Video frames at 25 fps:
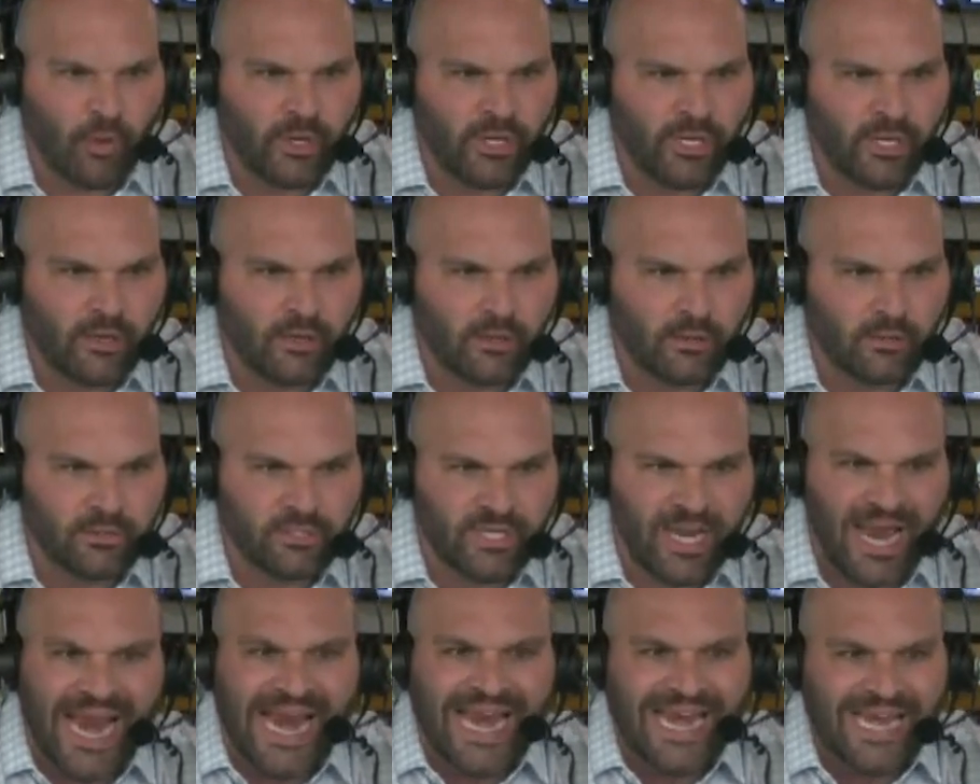years,
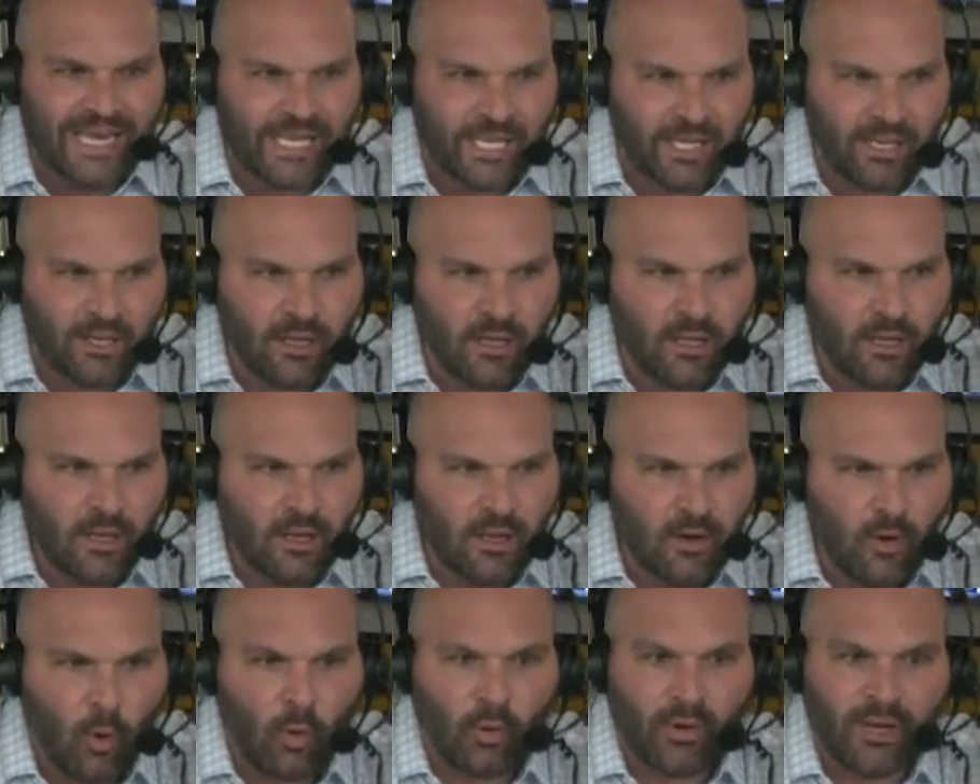80.
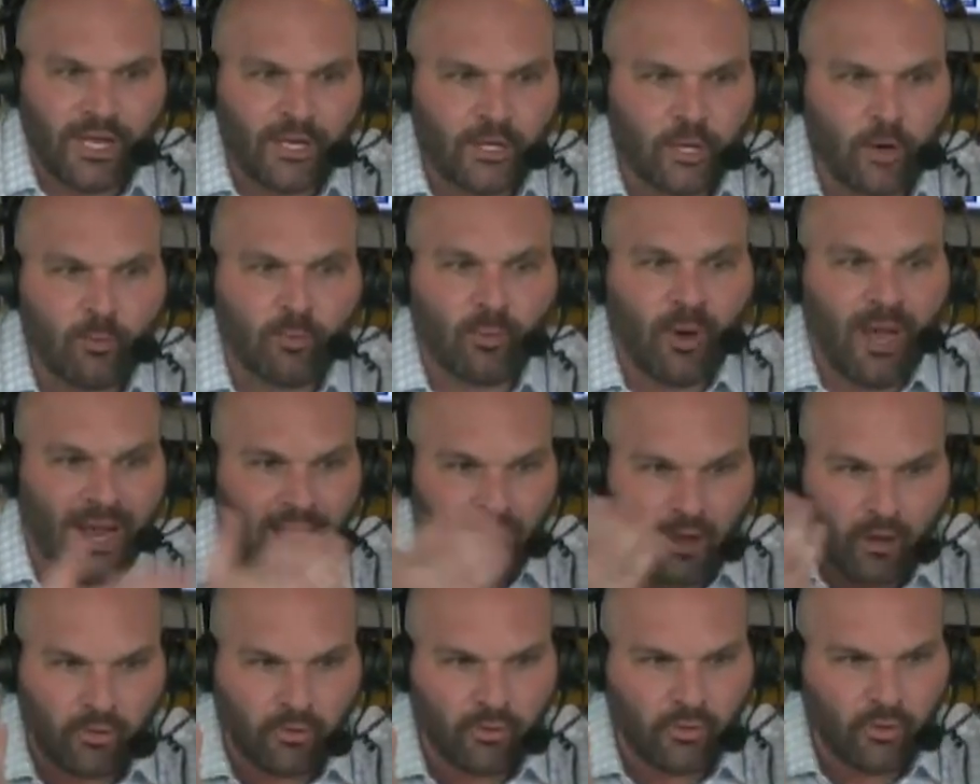Orlando
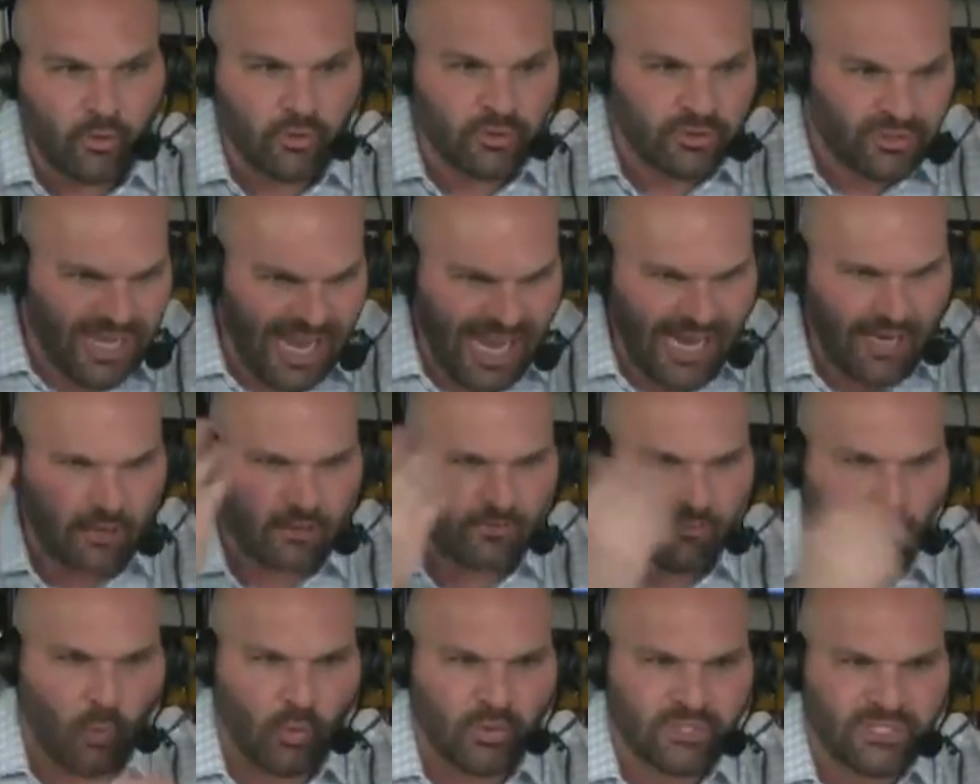Brown, who's tackle,
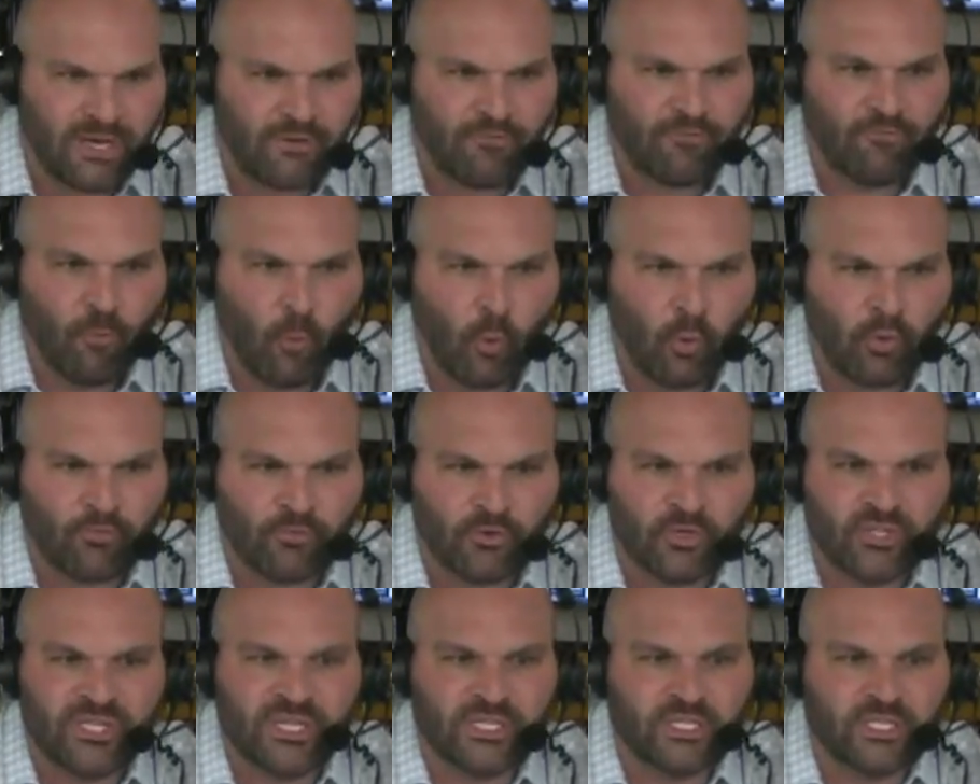of course, got 4 for
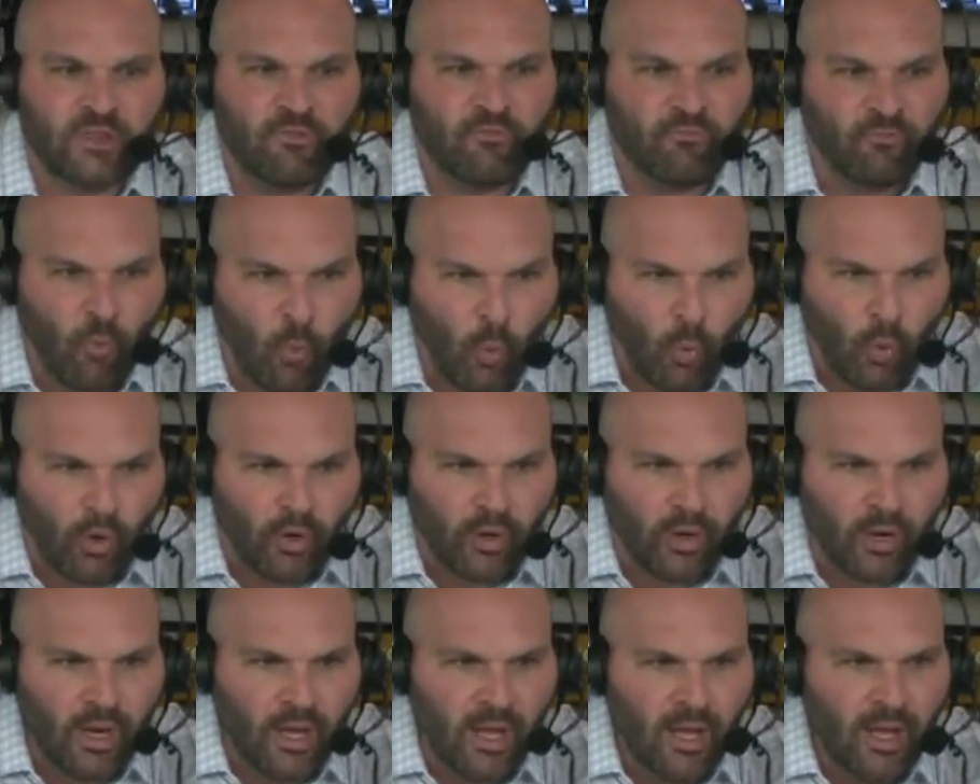64. You
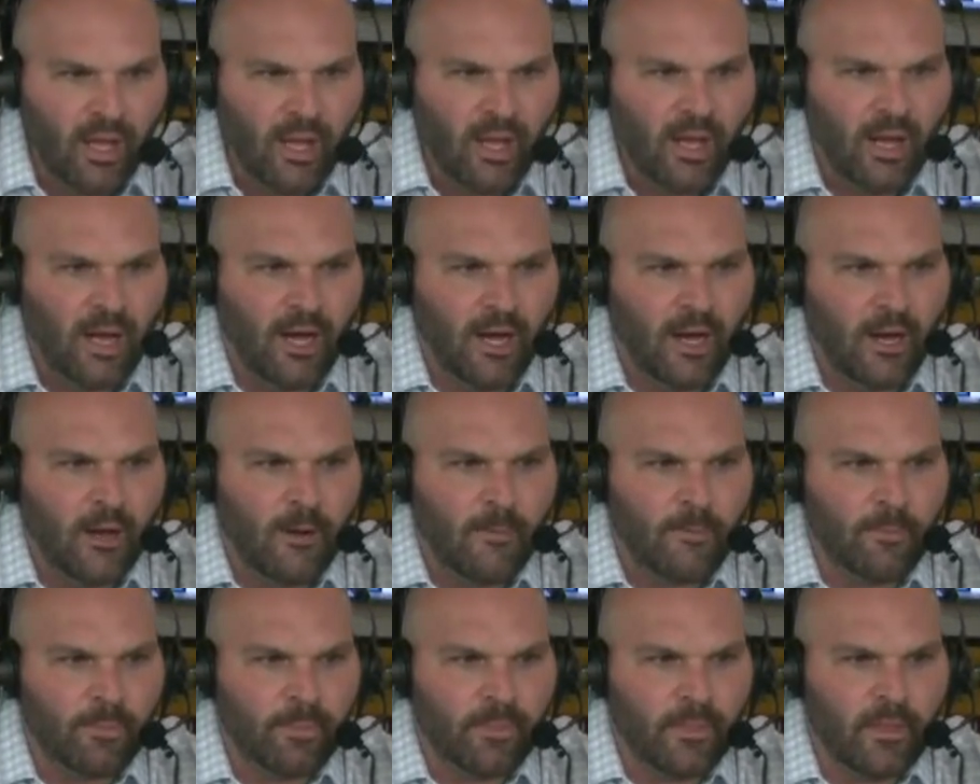
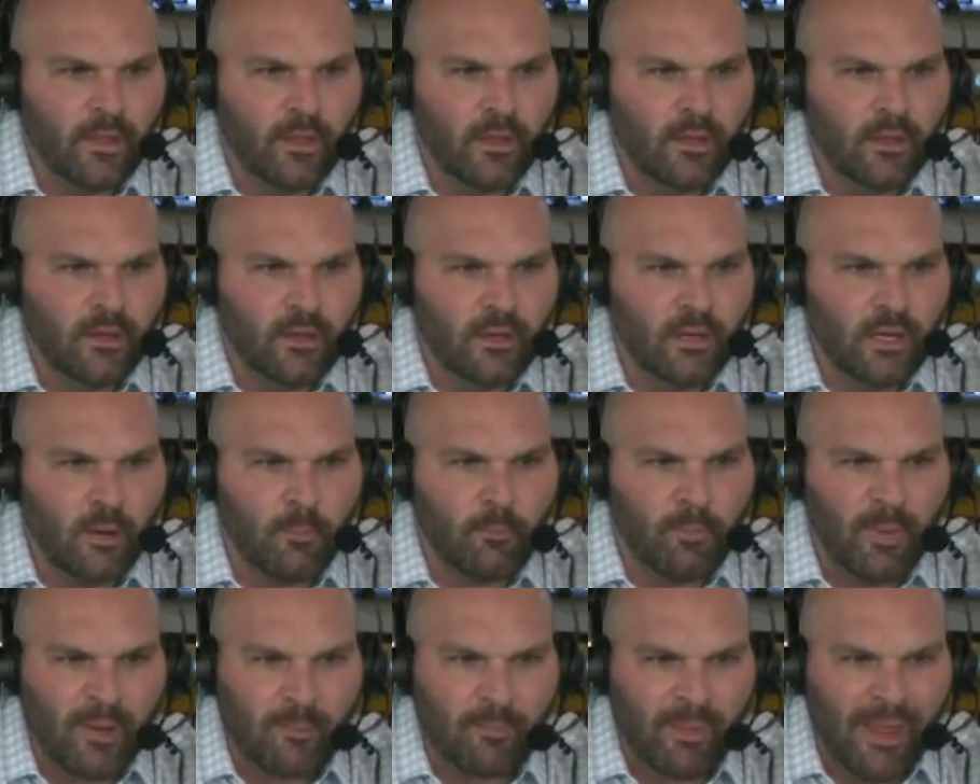know,
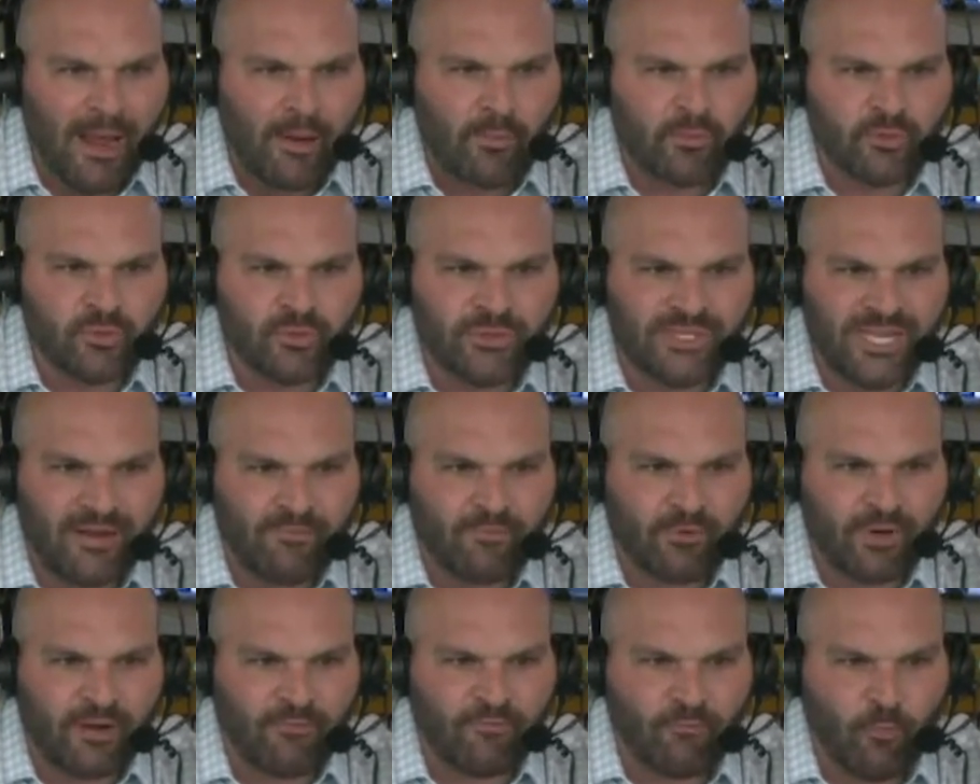Ben Powers with
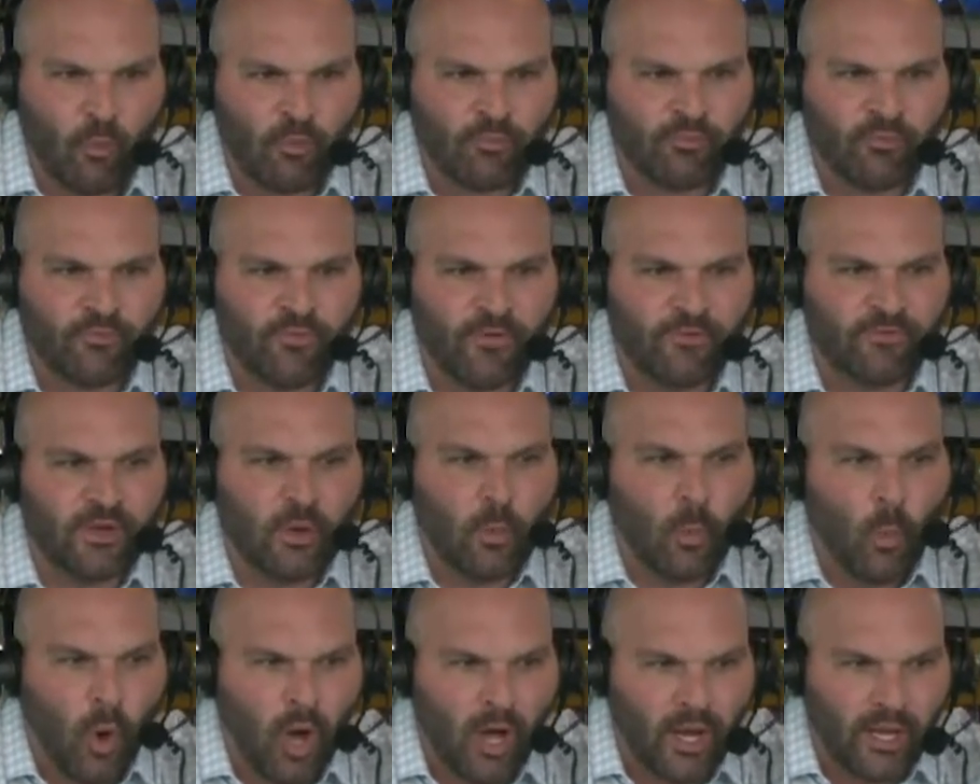Denver got 4 for
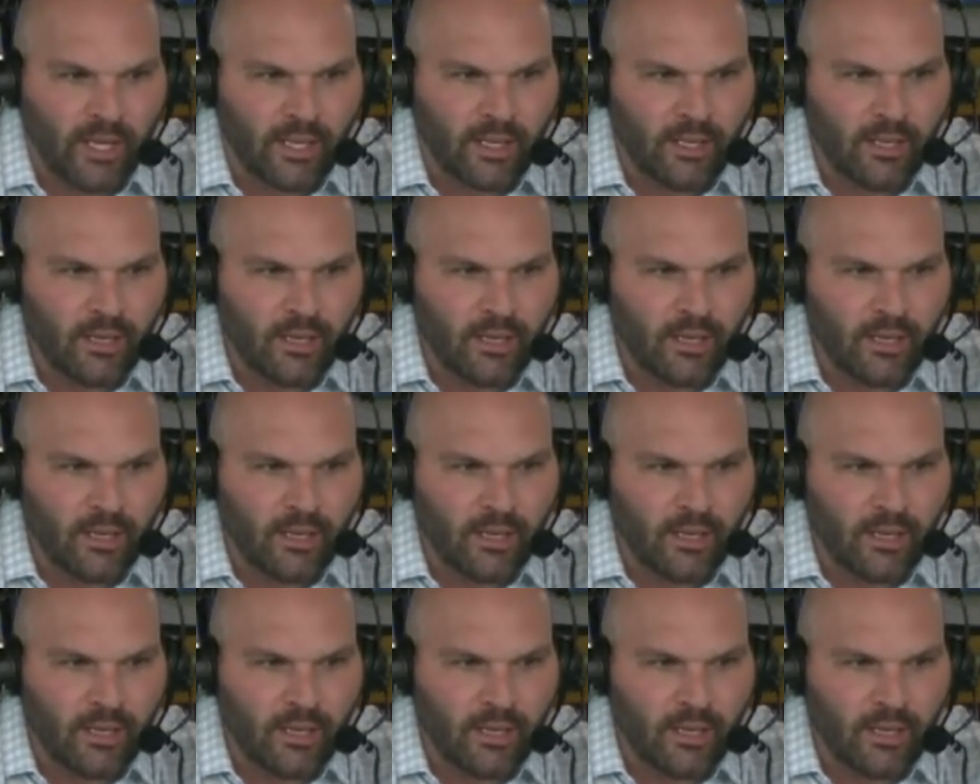51.